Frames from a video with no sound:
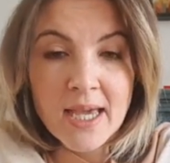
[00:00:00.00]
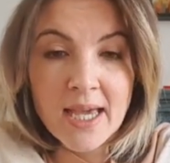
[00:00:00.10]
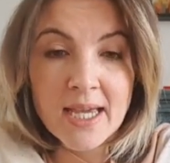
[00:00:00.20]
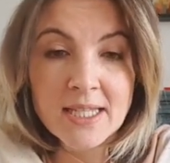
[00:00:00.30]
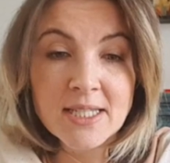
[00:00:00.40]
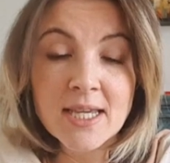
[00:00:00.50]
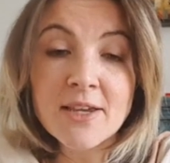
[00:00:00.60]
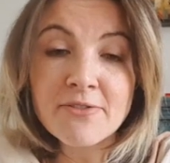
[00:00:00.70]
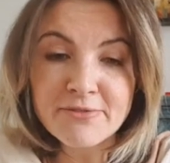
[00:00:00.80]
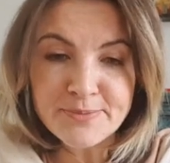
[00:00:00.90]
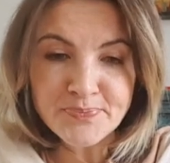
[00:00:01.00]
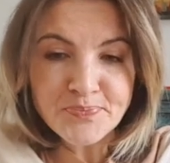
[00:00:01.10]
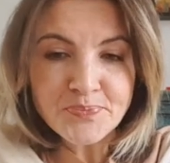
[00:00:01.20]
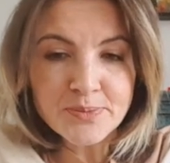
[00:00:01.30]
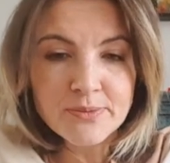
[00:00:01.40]
And if
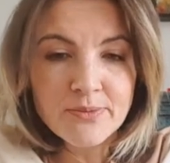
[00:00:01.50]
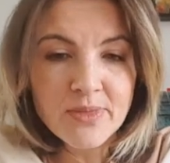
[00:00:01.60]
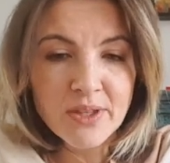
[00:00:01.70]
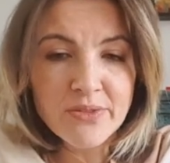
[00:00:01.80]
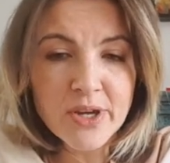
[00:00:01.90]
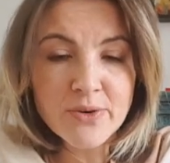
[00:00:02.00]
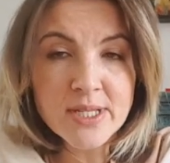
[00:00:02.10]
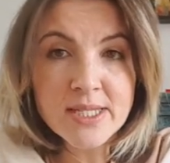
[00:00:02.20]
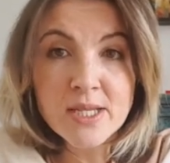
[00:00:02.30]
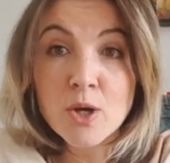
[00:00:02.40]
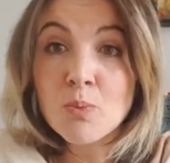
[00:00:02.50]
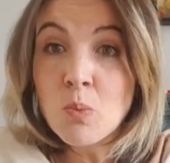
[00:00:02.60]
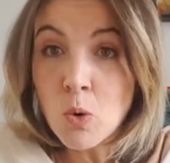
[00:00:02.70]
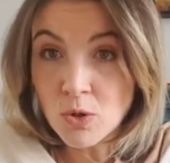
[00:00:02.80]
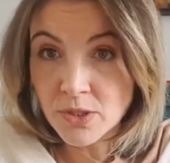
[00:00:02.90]
there is
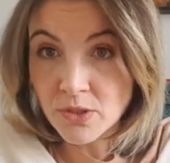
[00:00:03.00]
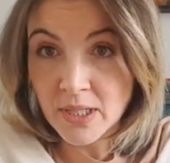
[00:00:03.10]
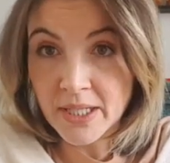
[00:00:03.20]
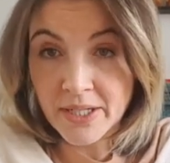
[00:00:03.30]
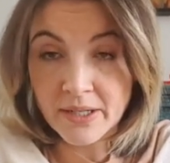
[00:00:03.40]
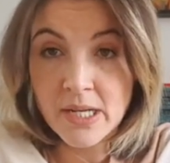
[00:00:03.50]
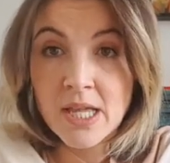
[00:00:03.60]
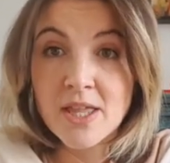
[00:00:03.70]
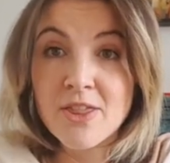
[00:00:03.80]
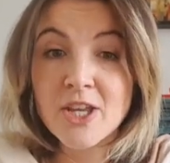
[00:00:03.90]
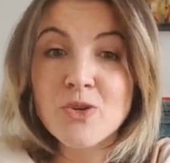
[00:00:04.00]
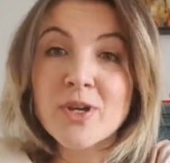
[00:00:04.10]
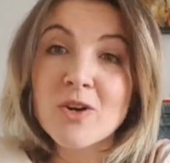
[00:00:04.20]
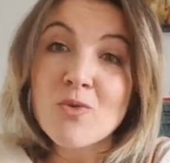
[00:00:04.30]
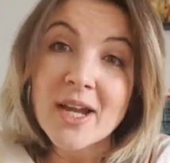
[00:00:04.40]
more to clear, then you
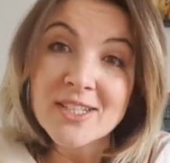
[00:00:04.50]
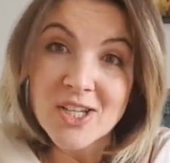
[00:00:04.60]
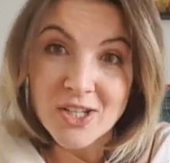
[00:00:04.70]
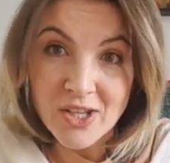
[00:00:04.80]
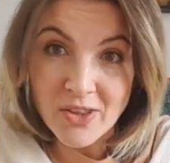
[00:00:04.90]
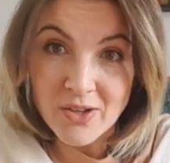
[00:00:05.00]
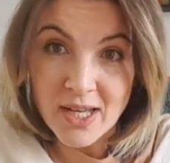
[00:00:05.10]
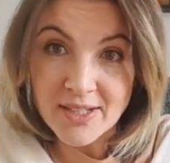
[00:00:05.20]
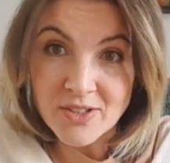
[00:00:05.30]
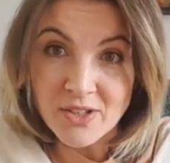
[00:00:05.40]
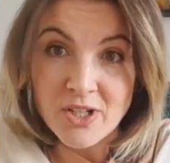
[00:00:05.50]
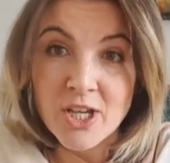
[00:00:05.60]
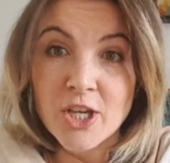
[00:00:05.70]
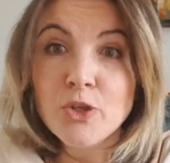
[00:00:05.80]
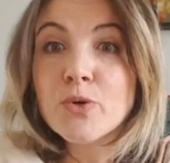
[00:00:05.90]
can write another letter.
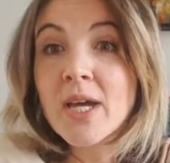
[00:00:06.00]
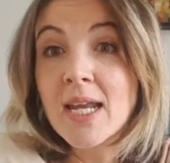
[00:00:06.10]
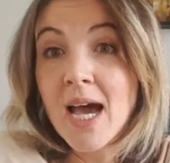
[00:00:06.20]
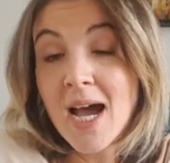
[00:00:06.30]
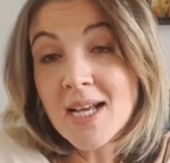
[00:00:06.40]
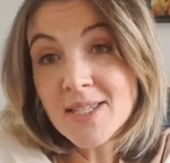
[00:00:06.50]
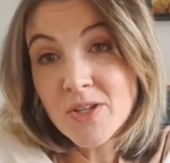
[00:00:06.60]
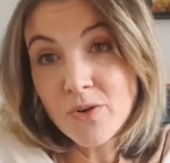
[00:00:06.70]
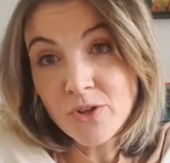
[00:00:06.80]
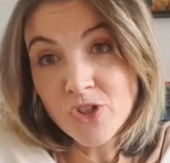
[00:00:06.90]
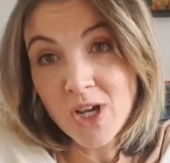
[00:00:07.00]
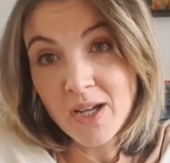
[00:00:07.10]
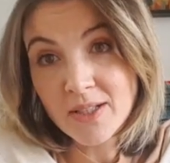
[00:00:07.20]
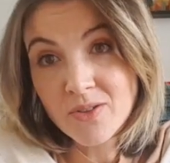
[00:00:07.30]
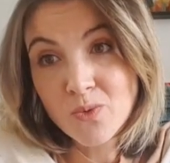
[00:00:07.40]
You can ask your
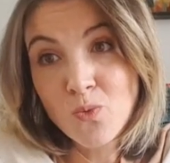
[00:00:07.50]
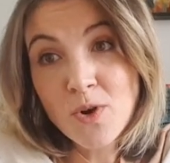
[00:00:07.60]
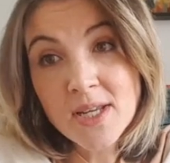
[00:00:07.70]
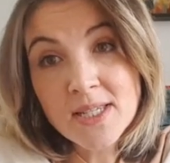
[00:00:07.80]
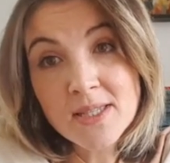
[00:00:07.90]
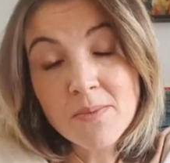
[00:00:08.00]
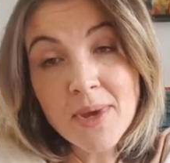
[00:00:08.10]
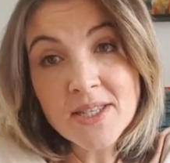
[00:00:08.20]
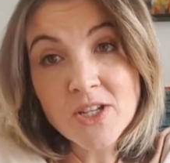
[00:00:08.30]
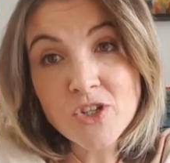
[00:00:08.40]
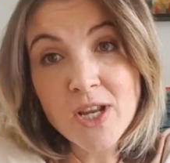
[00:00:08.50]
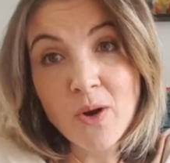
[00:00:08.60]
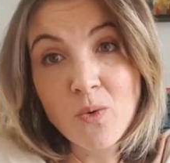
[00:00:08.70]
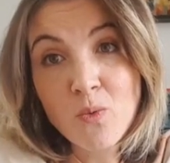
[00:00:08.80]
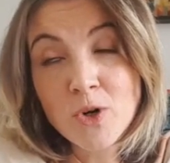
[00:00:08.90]
child, what is the message
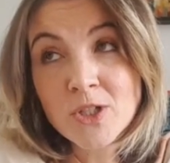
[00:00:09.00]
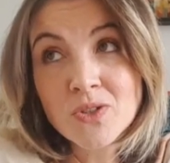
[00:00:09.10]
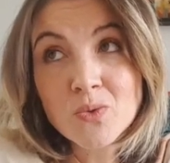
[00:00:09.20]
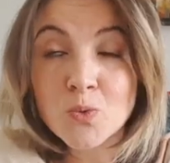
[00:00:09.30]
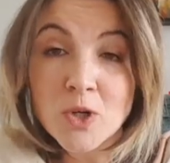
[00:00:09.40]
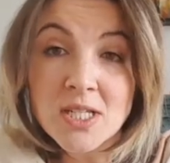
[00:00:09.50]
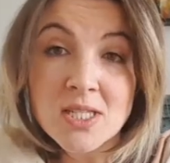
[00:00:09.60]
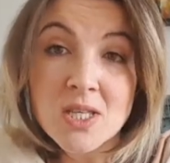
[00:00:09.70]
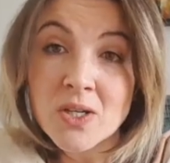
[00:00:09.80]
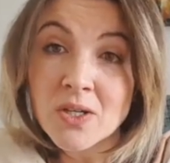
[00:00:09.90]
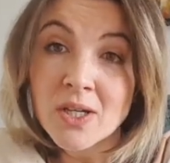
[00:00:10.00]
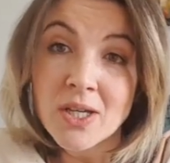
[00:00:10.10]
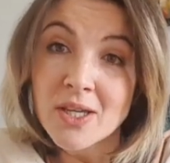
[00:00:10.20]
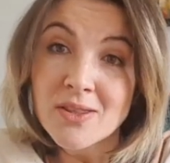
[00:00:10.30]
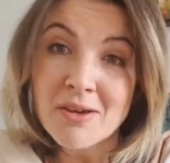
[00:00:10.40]
now? What is
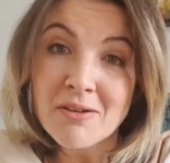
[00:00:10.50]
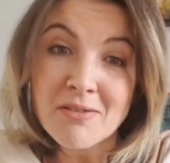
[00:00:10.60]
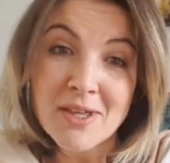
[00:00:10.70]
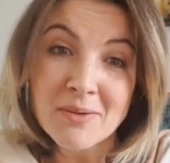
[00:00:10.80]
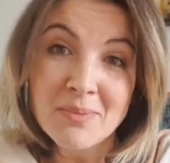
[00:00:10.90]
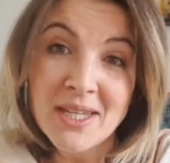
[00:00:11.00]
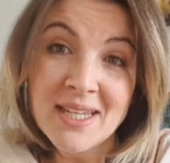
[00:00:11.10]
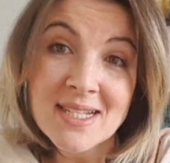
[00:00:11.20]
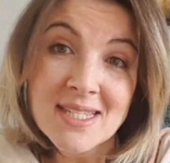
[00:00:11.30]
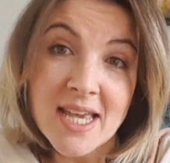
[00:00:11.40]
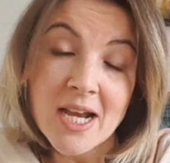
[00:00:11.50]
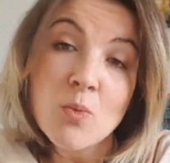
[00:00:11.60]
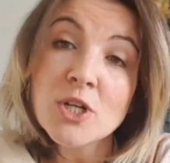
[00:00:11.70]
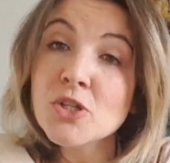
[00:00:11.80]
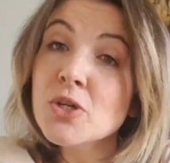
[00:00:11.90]
that being
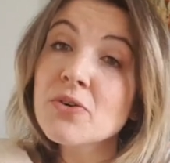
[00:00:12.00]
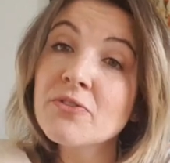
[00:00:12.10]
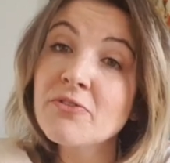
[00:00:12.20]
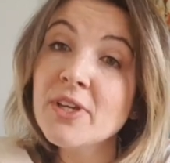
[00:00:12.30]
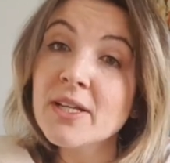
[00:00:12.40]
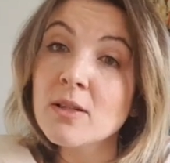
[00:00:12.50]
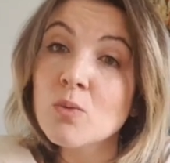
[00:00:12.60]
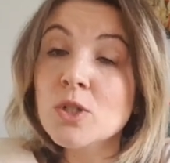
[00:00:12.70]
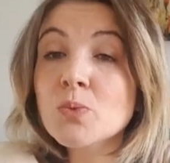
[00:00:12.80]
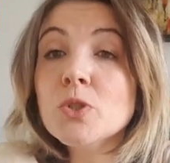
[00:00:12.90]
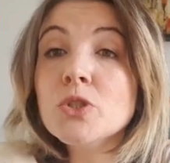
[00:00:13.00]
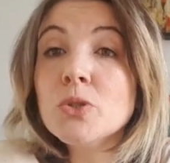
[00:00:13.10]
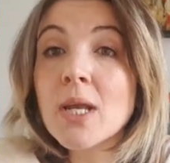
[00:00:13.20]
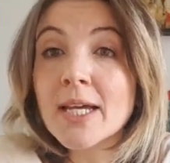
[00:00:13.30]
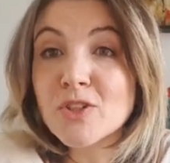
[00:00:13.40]
saying? What do you feel? What would
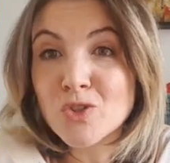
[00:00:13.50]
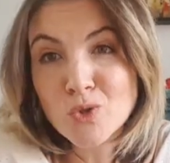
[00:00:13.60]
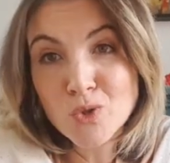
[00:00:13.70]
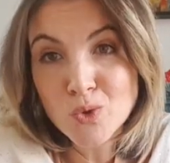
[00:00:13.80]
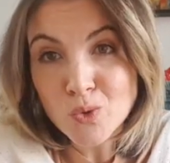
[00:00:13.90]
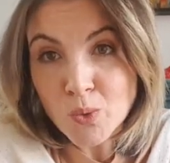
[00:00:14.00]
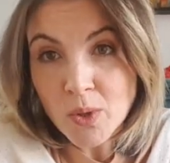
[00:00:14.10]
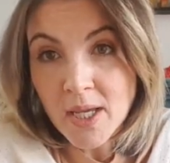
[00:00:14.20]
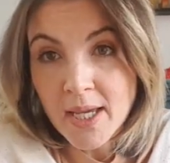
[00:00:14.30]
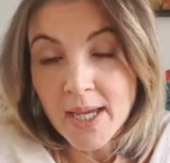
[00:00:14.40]
you like to do?